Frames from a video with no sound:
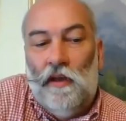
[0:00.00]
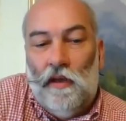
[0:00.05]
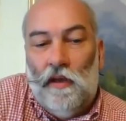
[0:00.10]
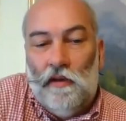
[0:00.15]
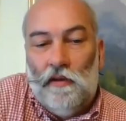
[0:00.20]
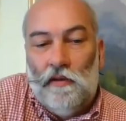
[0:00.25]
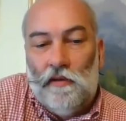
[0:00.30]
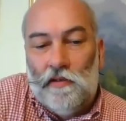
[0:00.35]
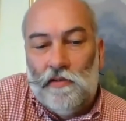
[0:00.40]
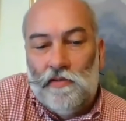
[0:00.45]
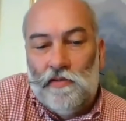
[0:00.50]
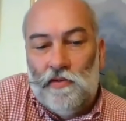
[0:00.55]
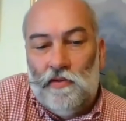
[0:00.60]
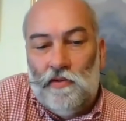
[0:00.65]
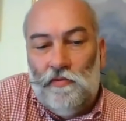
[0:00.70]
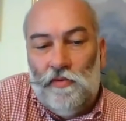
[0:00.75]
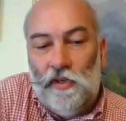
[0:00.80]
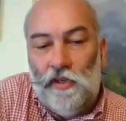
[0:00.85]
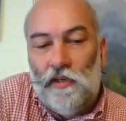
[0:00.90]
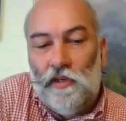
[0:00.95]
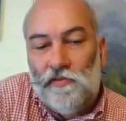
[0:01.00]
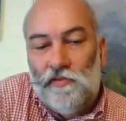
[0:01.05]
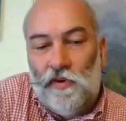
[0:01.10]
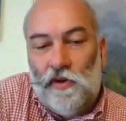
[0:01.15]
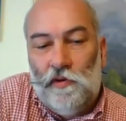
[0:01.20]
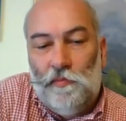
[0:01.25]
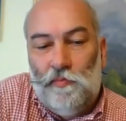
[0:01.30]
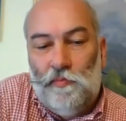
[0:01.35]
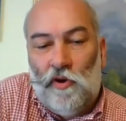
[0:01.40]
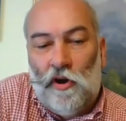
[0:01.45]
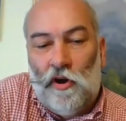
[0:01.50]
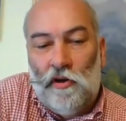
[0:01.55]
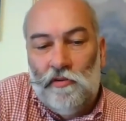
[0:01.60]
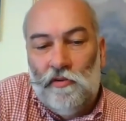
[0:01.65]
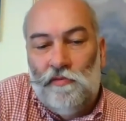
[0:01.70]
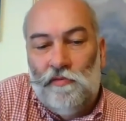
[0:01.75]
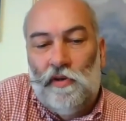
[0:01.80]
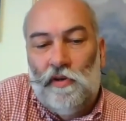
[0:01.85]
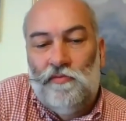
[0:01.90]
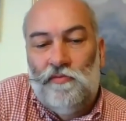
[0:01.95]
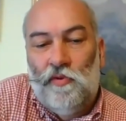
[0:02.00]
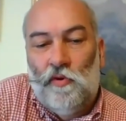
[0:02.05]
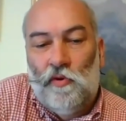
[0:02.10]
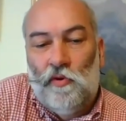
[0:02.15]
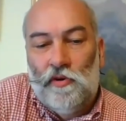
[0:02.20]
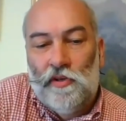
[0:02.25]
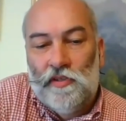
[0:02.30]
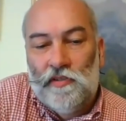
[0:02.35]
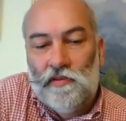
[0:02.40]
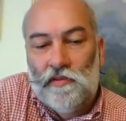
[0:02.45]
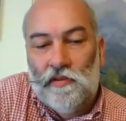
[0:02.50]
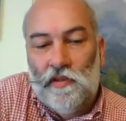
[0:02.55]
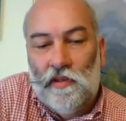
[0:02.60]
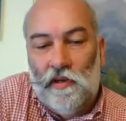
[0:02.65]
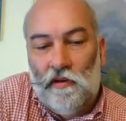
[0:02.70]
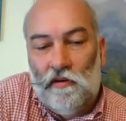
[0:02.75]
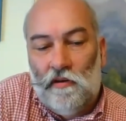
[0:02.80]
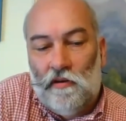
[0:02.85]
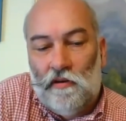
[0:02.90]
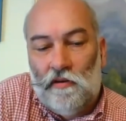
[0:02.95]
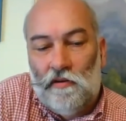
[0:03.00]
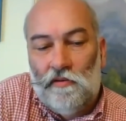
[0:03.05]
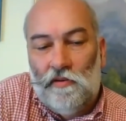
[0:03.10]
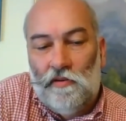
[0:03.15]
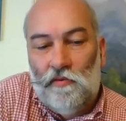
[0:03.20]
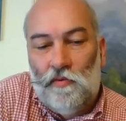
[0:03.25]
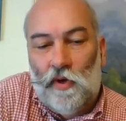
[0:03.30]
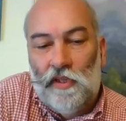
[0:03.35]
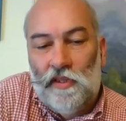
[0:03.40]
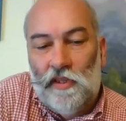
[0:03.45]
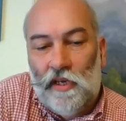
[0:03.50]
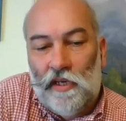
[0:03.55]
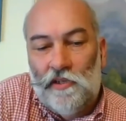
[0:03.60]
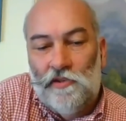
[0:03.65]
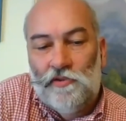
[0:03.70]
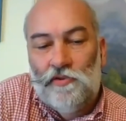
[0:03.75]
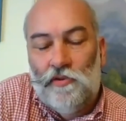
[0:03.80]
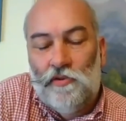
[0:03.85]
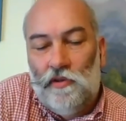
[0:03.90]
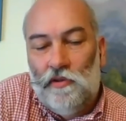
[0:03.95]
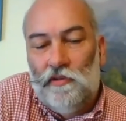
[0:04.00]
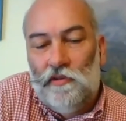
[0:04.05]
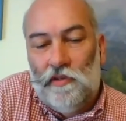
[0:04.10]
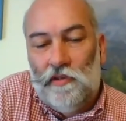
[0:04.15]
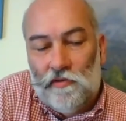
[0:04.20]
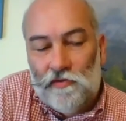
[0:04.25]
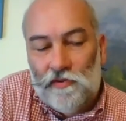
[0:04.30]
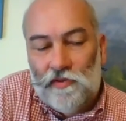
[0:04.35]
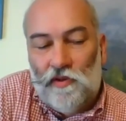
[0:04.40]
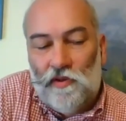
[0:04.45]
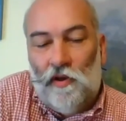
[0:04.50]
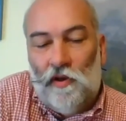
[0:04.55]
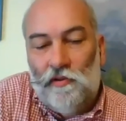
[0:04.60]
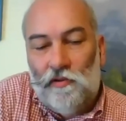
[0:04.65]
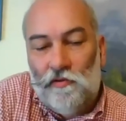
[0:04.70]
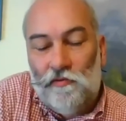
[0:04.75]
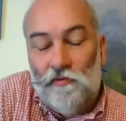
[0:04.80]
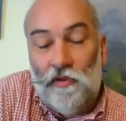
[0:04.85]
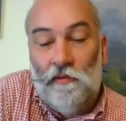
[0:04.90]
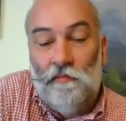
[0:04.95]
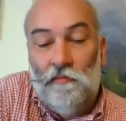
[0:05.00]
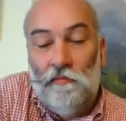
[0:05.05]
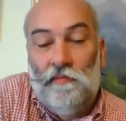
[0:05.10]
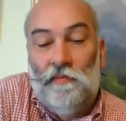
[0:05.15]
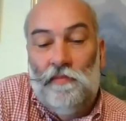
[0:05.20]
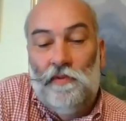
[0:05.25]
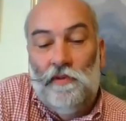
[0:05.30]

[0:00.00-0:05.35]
Slovenia is very proud of our forests. They are quite natural. There's a lot of them.